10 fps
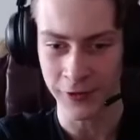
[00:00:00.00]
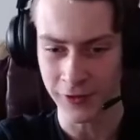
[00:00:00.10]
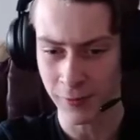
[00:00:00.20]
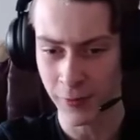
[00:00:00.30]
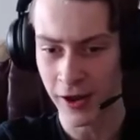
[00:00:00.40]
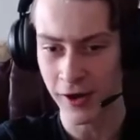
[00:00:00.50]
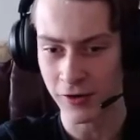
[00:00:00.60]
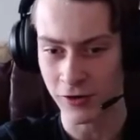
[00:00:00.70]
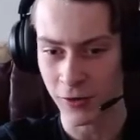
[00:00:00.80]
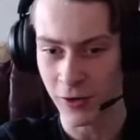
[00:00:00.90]
without a
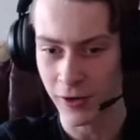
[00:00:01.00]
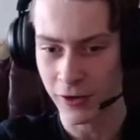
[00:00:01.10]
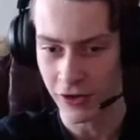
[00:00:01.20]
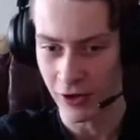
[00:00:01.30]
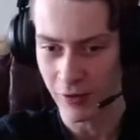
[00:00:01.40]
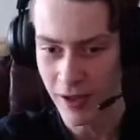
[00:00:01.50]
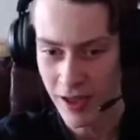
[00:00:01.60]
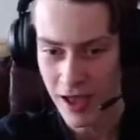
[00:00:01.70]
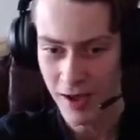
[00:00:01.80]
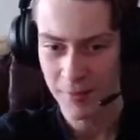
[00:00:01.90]
tutorial, so
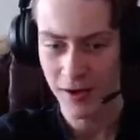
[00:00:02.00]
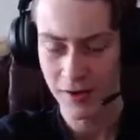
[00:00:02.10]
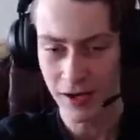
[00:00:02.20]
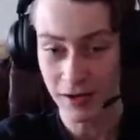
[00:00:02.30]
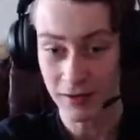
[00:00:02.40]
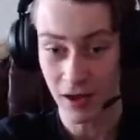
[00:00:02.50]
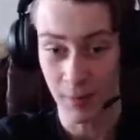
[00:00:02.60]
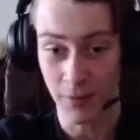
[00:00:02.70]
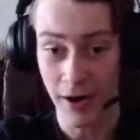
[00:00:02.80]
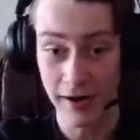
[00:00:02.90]
I'm going to take
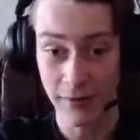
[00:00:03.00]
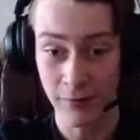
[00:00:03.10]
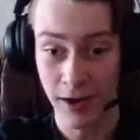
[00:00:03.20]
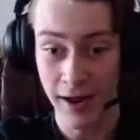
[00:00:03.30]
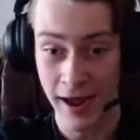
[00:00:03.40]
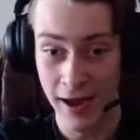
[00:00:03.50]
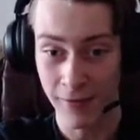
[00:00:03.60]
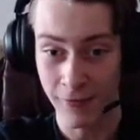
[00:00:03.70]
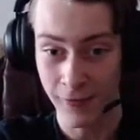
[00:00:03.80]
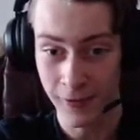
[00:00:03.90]
pride in what I
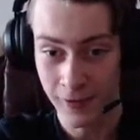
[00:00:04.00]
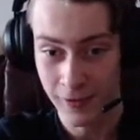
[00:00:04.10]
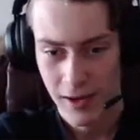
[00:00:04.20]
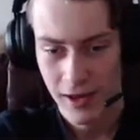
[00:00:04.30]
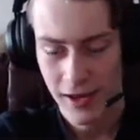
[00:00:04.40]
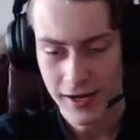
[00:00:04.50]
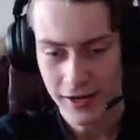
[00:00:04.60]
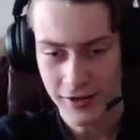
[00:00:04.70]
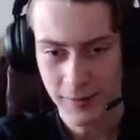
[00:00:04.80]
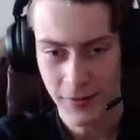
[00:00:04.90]
have. And like I
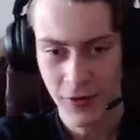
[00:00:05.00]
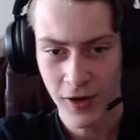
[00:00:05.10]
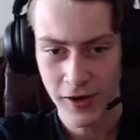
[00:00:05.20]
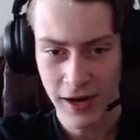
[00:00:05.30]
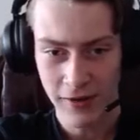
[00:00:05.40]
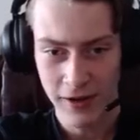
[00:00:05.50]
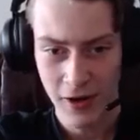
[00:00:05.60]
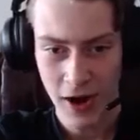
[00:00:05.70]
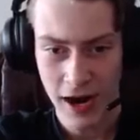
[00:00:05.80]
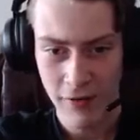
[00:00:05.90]
said before, down
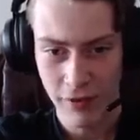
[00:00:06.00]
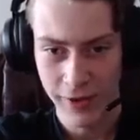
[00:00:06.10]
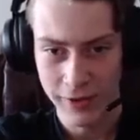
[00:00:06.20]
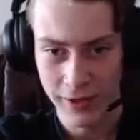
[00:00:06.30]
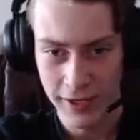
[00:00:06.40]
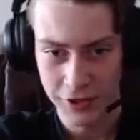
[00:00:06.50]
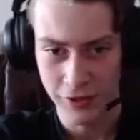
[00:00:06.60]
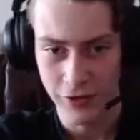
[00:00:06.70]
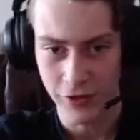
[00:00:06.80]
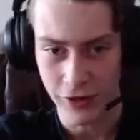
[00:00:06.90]
here I have a little
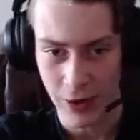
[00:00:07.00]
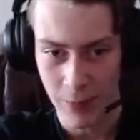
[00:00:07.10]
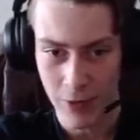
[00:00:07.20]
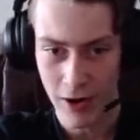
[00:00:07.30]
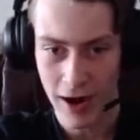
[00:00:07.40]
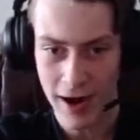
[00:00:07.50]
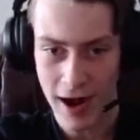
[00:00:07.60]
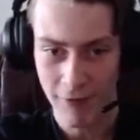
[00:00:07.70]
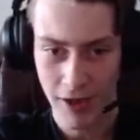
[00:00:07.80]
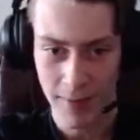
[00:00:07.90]
collection system where I
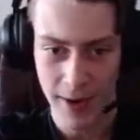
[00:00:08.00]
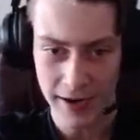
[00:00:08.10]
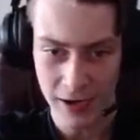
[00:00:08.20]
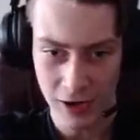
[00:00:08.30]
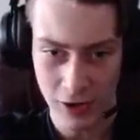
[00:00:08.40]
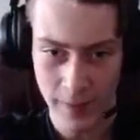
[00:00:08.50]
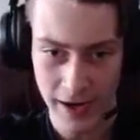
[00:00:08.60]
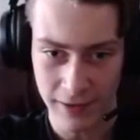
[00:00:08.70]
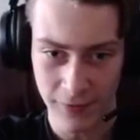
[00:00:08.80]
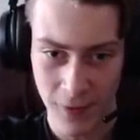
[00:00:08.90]
have the minecart go
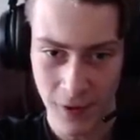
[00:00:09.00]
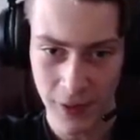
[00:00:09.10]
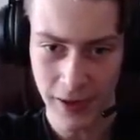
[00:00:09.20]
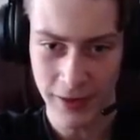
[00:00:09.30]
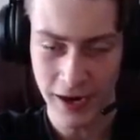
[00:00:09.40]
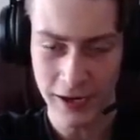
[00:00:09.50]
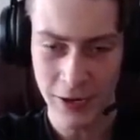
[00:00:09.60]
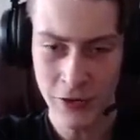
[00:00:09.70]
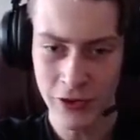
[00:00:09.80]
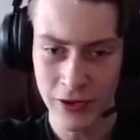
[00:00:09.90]
back and forth, and then I
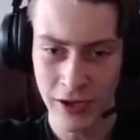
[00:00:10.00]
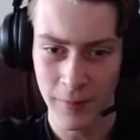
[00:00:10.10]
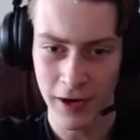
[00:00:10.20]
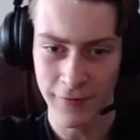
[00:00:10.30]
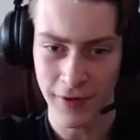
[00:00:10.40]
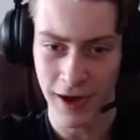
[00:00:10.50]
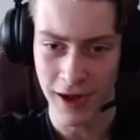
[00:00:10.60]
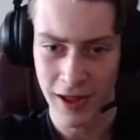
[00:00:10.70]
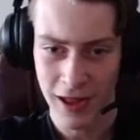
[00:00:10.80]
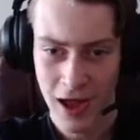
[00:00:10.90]
used a little bit of
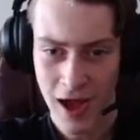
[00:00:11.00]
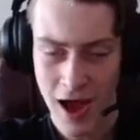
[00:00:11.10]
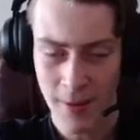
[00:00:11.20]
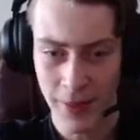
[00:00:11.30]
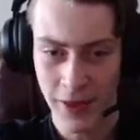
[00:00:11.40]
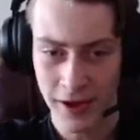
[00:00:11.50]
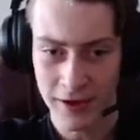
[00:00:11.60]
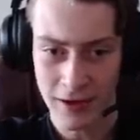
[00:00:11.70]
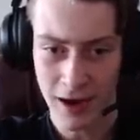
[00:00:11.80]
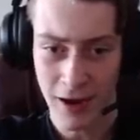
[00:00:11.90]
a
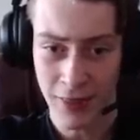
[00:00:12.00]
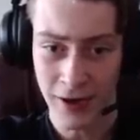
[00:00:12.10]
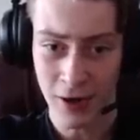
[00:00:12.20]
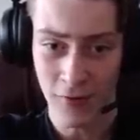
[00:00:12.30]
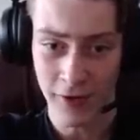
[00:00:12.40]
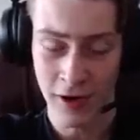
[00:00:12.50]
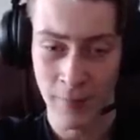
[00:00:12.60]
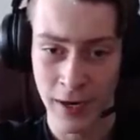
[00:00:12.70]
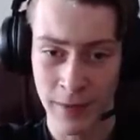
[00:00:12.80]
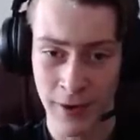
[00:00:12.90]
thing over here
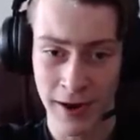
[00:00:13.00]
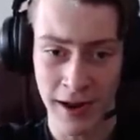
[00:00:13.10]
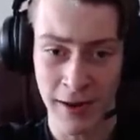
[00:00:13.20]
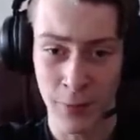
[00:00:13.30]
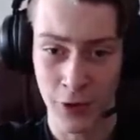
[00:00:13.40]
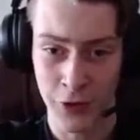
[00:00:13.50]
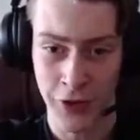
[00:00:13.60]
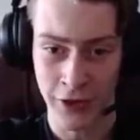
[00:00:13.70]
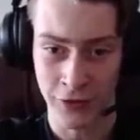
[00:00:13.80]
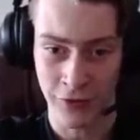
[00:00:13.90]
made by
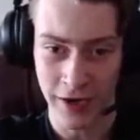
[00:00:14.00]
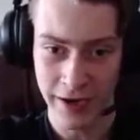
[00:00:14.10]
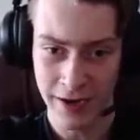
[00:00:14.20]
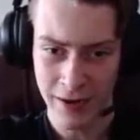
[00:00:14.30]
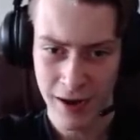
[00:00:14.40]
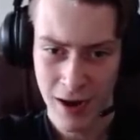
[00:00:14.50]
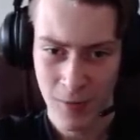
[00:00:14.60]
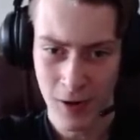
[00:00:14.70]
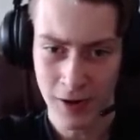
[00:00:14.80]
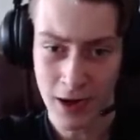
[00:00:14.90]
ImpulseSV,
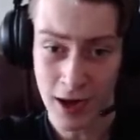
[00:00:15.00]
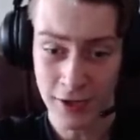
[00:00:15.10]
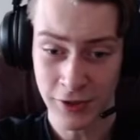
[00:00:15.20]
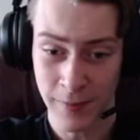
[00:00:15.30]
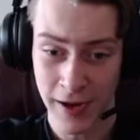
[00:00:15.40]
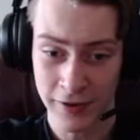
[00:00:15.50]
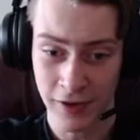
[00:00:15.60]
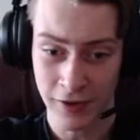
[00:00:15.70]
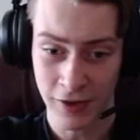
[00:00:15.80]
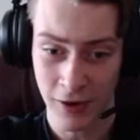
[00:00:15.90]
where it just makes
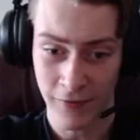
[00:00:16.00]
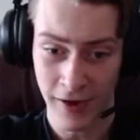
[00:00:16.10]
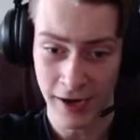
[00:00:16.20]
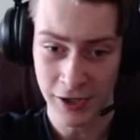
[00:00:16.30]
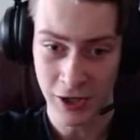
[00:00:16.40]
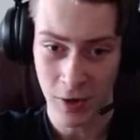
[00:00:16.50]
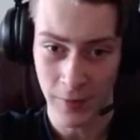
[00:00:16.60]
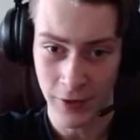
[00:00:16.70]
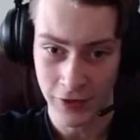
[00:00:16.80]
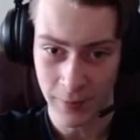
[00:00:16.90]
it so, if I actually
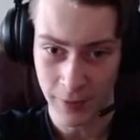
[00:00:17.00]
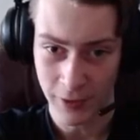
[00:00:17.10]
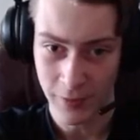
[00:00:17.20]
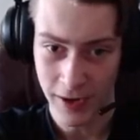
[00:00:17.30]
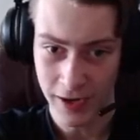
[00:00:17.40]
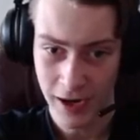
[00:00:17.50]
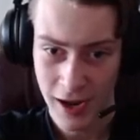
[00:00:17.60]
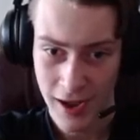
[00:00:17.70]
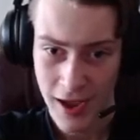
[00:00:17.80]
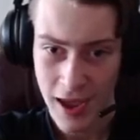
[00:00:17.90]
open this up real quick,
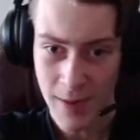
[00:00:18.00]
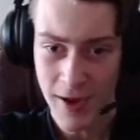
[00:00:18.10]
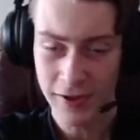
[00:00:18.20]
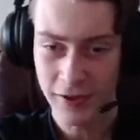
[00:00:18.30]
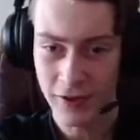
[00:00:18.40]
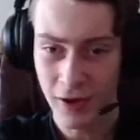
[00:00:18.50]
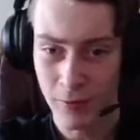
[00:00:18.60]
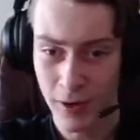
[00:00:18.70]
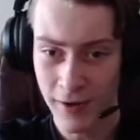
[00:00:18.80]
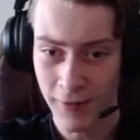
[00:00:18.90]
it makes it so
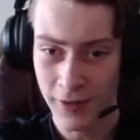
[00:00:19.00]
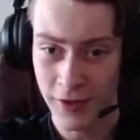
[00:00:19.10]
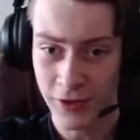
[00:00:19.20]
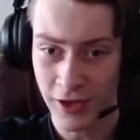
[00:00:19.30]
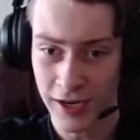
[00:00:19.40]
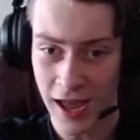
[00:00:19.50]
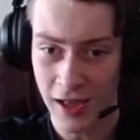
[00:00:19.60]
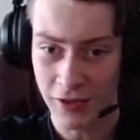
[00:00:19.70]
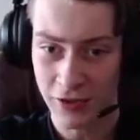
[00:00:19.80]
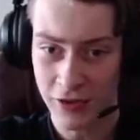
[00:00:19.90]
whenever this thing
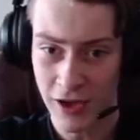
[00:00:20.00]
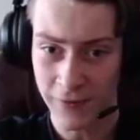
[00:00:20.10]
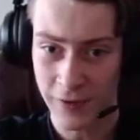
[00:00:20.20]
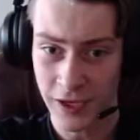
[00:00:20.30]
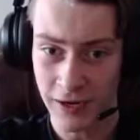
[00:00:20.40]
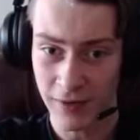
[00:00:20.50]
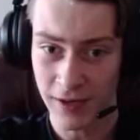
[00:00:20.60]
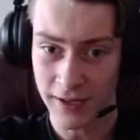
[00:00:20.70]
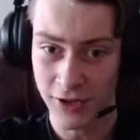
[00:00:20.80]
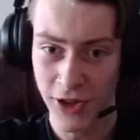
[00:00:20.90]
has stuff inside of it,
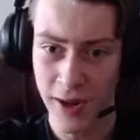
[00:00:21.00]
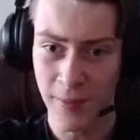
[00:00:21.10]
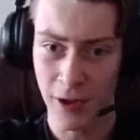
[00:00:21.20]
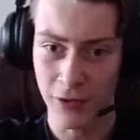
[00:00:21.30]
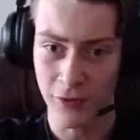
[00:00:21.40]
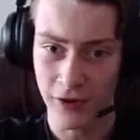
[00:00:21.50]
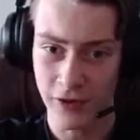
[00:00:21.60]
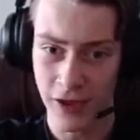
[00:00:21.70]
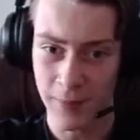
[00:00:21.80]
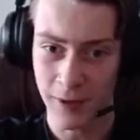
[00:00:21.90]
like slime balls for
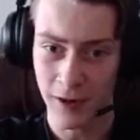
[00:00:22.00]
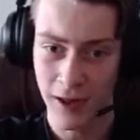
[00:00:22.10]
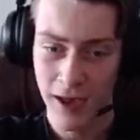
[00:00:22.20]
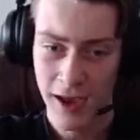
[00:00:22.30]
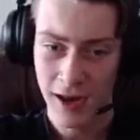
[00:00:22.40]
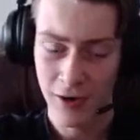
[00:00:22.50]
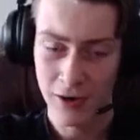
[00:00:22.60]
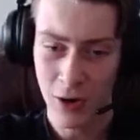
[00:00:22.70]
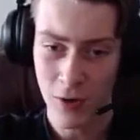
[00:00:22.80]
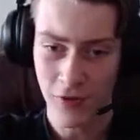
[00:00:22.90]
example, it'll
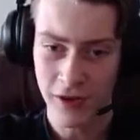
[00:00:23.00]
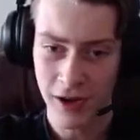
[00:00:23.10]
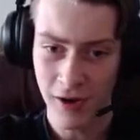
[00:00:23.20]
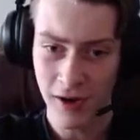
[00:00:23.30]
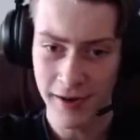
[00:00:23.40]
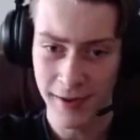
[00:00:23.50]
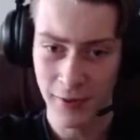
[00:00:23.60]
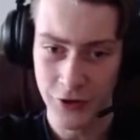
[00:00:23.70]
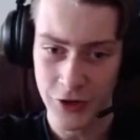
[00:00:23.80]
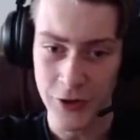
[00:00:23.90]
go over here and
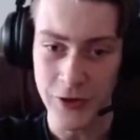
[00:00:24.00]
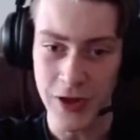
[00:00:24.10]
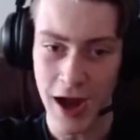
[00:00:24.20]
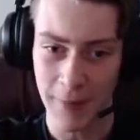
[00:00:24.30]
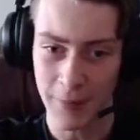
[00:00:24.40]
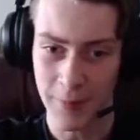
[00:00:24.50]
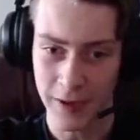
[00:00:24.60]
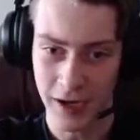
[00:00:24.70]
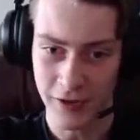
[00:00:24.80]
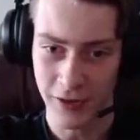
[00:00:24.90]
it'll just stop
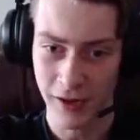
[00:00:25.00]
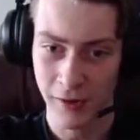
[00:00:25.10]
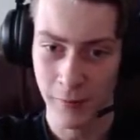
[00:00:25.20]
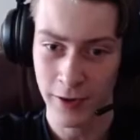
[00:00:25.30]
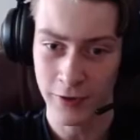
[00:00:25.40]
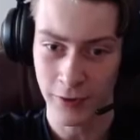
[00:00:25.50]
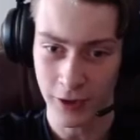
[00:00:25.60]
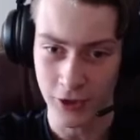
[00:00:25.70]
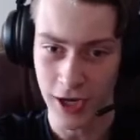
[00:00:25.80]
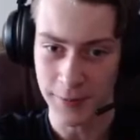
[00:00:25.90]
because of the little redstone
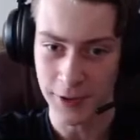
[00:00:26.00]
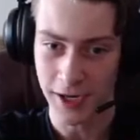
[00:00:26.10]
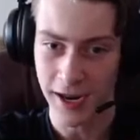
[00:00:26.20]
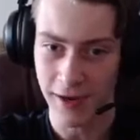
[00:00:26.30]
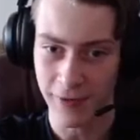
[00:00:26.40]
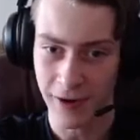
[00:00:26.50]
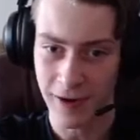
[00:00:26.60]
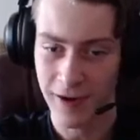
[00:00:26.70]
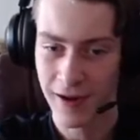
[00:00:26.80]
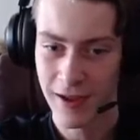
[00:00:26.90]
contraption I have
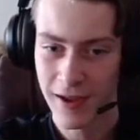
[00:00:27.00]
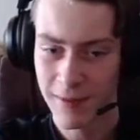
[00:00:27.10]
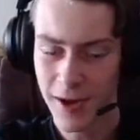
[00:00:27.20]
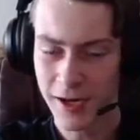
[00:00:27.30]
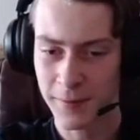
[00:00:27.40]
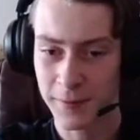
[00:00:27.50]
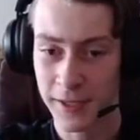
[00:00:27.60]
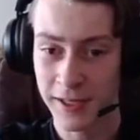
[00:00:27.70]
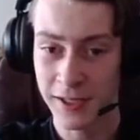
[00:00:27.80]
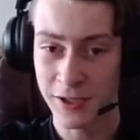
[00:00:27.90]
here. I'm not
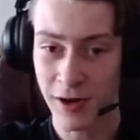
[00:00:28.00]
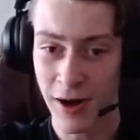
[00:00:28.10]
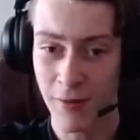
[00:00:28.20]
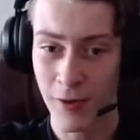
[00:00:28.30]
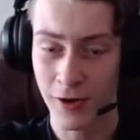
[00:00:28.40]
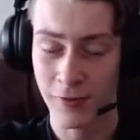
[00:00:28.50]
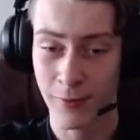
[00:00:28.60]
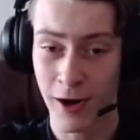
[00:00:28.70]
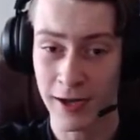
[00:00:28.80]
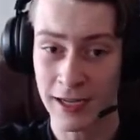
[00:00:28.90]
completely sure how it works.
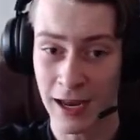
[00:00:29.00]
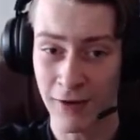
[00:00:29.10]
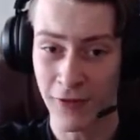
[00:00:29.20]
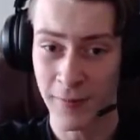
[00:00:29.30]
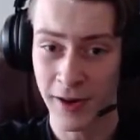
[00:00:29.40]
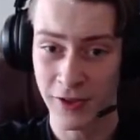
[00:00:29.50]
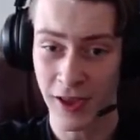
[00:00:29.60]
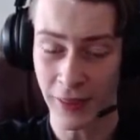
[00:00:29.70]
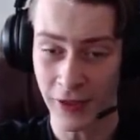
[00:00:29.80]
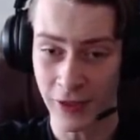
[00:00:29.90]
What I get from it is
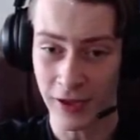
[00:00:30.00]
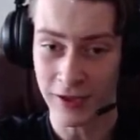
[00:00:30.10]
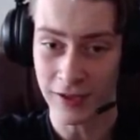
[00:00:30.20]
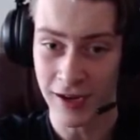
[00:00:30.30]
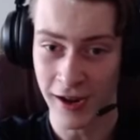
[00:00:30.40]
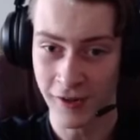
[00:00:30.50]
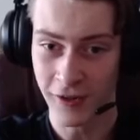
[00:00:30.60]
that this thing detects